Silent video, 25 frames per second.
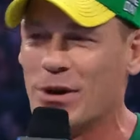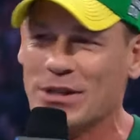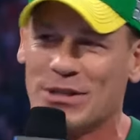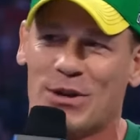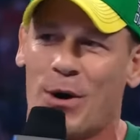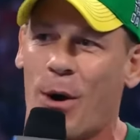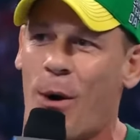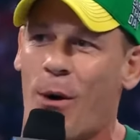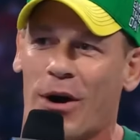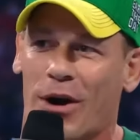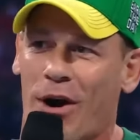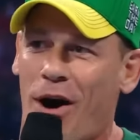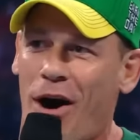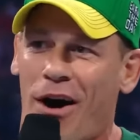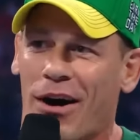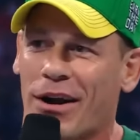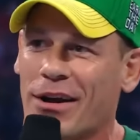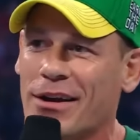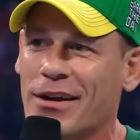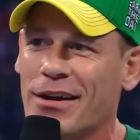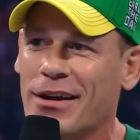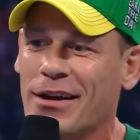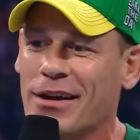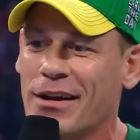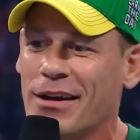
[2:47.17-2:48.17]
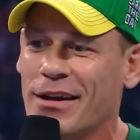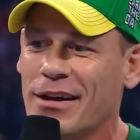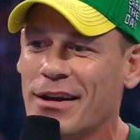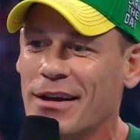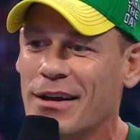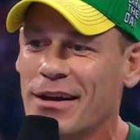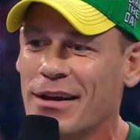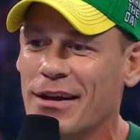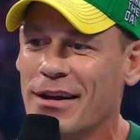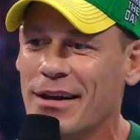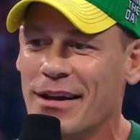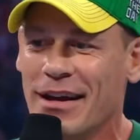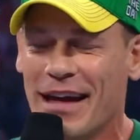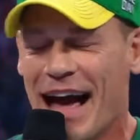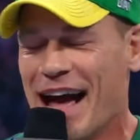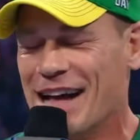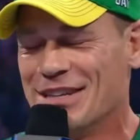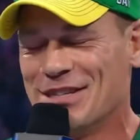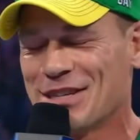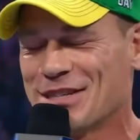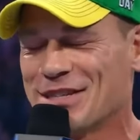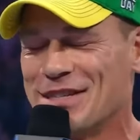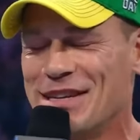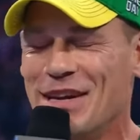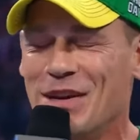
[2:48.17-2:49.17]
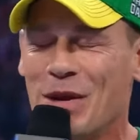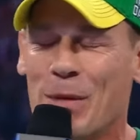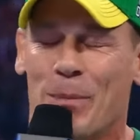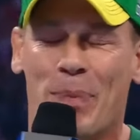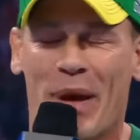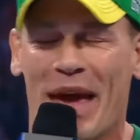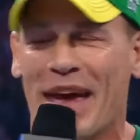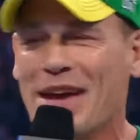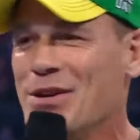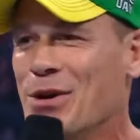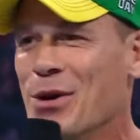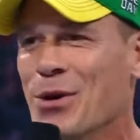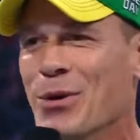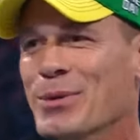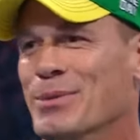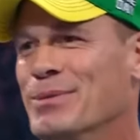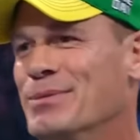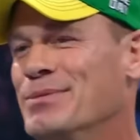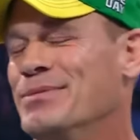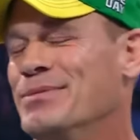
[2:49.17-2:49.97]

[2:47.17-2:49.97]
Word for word: what's going on. I just need to pin you.